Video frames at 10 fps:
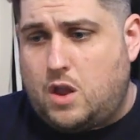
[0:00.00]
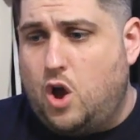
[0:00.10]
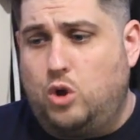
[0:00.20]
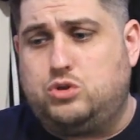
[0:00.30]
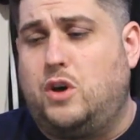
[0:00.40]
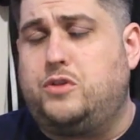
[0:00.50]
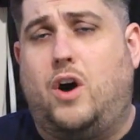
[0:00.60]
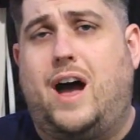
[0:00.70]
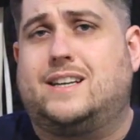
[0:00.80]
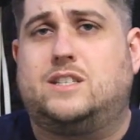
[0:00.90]
Also, I
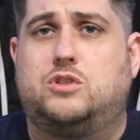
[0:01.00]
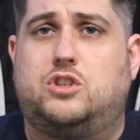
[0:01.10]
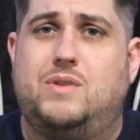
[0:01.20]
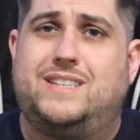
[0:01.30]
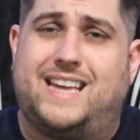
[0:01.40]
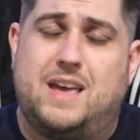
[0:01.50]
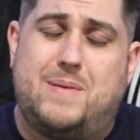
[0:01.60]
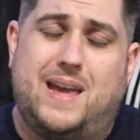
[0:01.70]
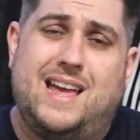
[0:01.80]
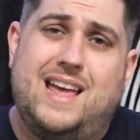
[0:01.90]
thought Axel
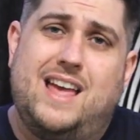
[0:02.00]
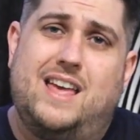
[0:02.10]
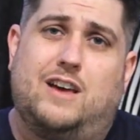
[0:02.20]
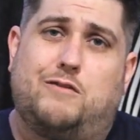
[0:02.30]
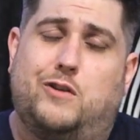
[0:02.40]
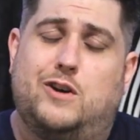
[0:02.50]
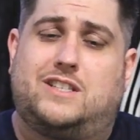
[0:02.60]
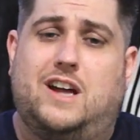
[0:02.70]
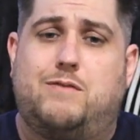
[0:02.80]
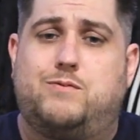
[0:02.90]
Tuanzebe in that
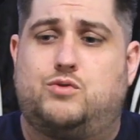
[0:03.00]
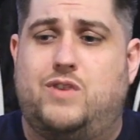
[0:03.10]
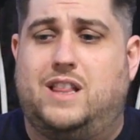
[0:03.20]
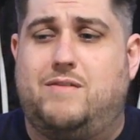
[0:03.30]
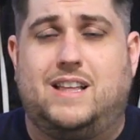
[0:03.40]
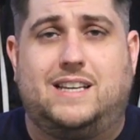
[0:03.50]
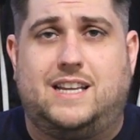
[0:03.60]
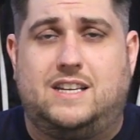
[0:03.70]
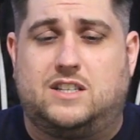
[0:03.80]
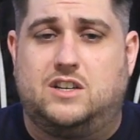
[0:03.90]
first half was really, really
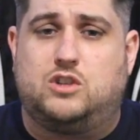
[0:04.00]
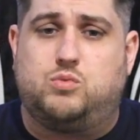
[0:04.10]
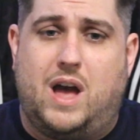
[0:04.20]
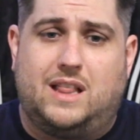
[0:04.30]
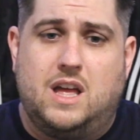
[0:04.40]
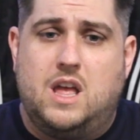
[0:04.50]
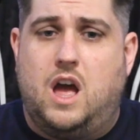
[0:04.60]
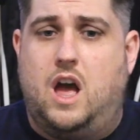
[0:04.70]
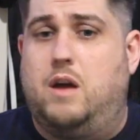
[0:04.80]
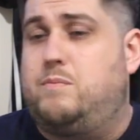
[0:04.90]
decent as well.
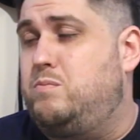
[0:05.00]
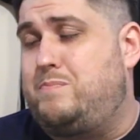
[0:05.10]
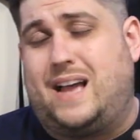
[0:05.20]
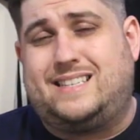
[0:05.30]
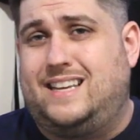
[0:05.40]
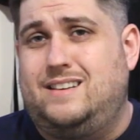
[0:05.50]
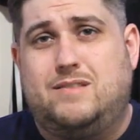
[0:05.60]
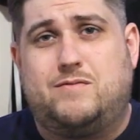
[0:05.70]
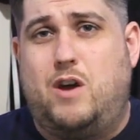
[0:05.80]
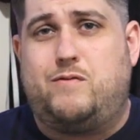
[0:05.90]
Uh,
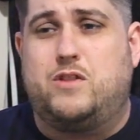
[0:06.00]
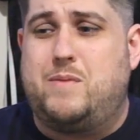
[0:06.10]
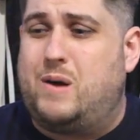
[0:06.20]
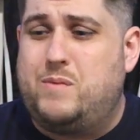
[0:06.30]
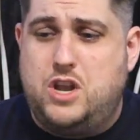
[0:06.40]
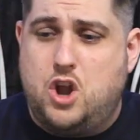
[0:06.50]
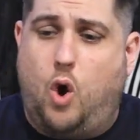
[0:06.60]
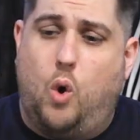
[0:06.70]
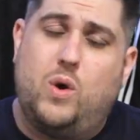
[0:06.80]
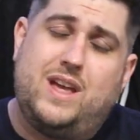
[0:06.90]
passing out from the back, we
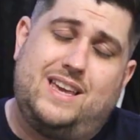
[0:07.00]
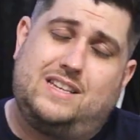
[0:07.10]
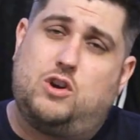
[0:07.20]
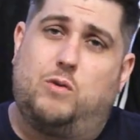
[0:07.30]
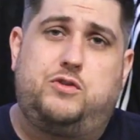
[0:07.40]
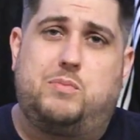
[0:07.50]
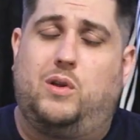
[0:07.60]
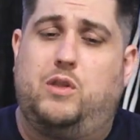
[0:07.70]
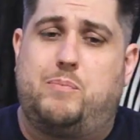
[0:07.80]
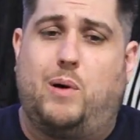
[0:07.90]
know he's
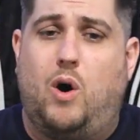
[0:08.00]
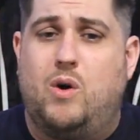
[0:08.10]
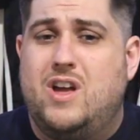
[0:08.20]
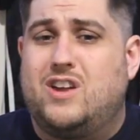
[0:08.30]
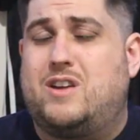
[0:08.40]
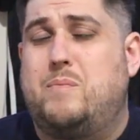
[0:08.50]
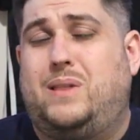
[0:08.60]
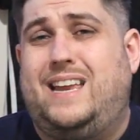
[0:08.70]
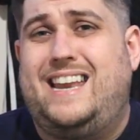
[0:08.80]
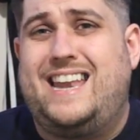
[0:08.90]
comfortable on the ball,
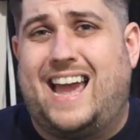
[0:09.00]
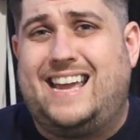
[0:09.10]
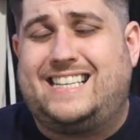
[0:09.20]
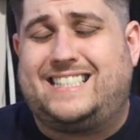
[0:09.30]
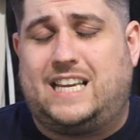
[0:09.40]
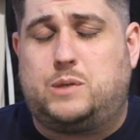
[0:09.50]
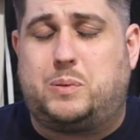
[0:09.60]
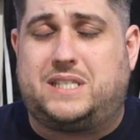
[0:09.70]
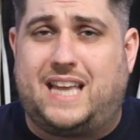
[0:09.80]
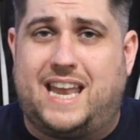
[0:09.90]
completing ninety-six
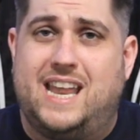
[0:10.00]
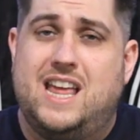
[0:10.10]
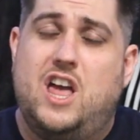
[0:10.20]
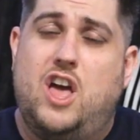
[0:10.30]
percent